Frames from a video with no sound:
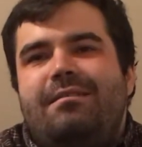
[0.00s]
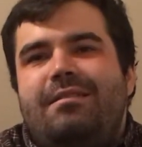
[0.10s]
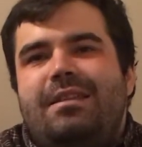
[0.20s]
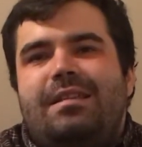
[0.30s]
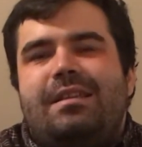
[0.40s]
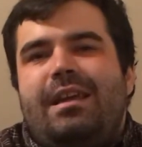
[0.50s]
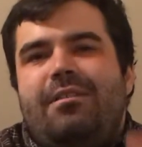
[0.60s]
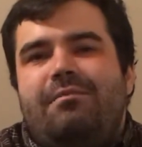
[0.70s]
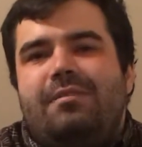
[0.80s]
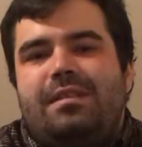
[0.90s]

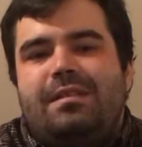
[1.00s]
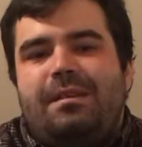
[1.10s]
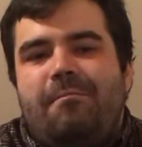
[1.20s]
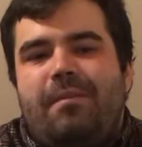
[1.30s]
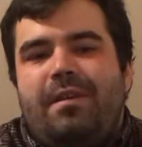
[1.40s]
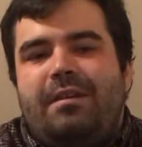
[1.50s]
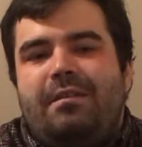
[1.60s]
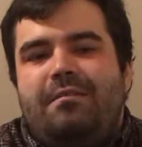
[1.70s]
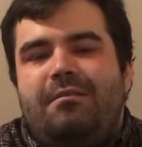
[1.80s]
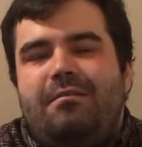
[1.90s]
discount
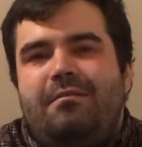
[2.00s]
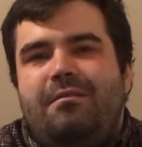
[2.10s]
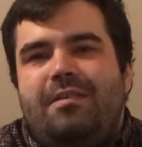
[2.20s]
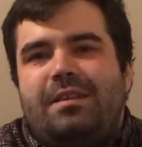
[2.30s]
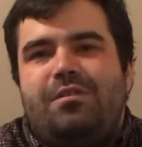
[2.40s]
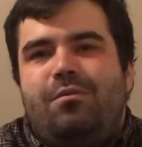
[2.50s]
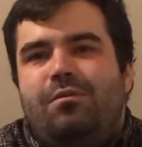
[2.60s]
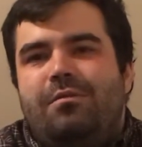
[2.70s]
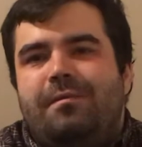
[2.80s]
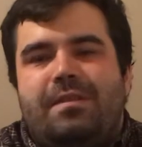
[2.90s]
something that's
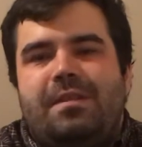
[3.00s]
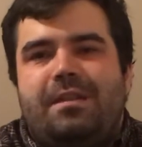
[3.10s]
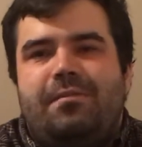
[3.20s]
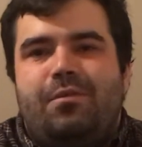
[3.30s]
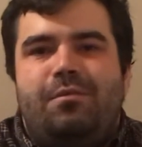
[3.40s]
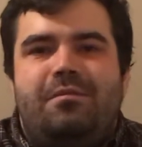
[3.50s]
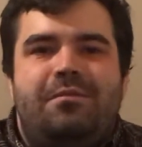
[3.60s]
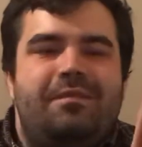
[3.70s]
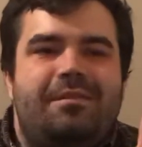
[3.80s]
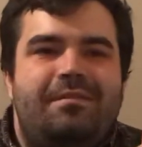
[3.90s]
cool for the sake of cool.
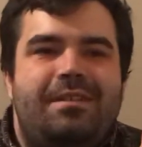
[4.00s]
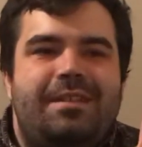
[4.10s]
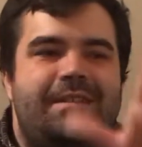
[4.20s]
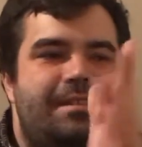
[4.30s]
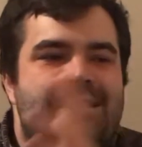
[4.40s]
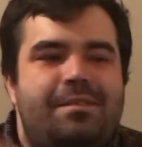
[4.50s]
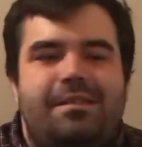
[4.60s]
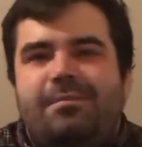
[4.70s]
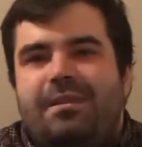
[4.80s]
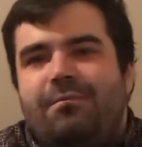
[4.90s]

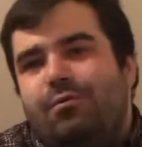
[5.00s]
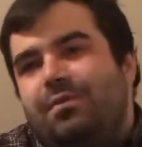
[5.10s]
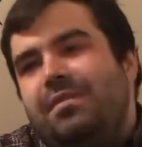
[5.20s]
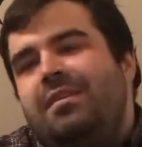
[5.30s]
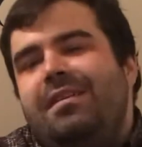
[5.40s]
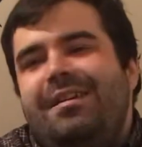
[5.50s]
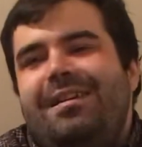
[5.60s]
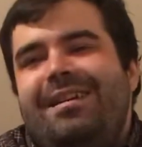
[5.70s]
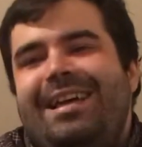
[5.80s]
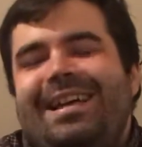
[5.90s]
It's one of the rules.
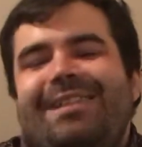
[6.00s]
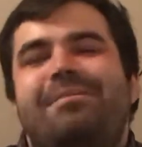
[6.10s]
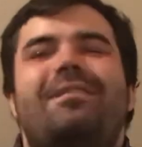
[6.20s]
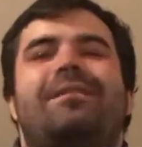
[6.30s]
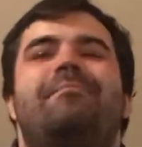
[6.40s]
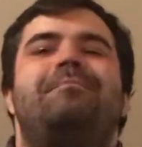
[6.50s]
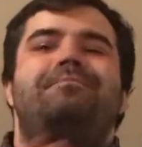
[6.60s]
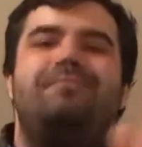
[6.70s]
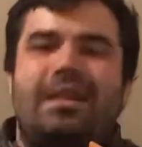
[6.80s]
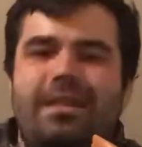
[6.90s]
But anyway,
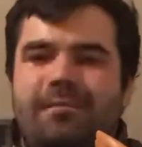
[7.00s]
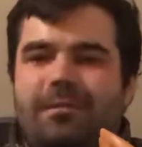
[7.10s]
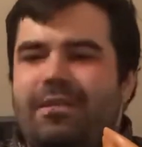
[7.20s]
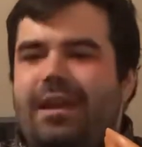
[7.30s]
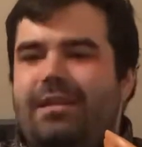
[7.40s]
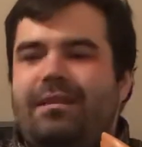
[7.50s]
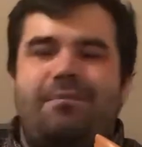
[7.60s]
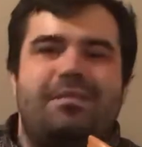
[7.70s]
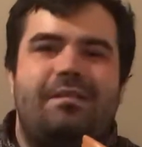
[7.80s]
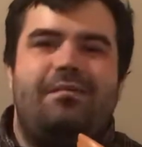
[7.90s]
enough about that. That
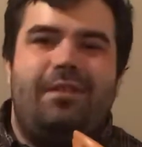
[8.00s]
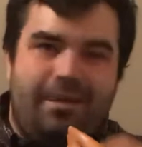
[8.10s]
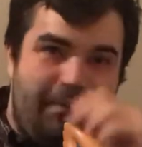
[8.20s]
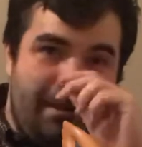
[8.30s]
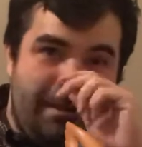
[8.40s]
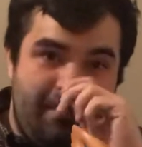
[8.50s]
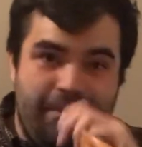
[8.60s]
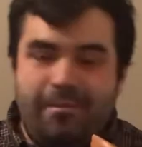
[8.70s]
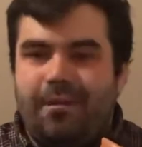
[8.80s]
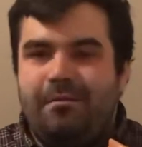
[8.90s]
was a long video
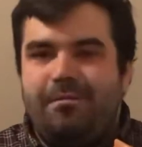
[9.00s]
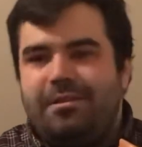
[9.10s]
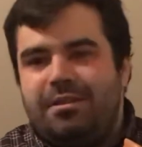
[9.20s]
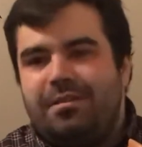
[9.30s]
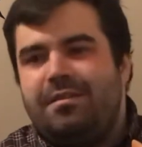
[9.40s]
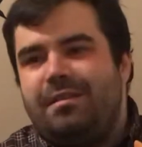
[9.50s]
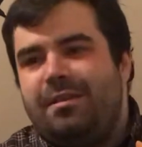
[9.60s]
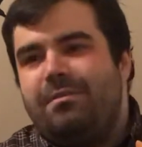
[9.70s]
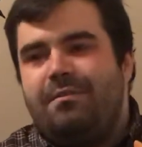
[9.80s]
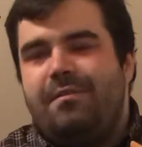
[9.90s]
for probably just, you
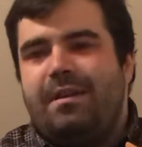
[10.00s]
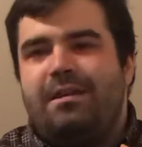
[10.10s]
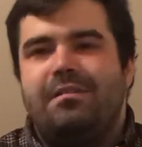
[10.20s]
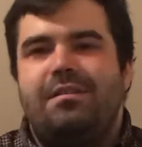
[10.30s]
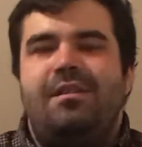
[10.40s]
know, 3 figures.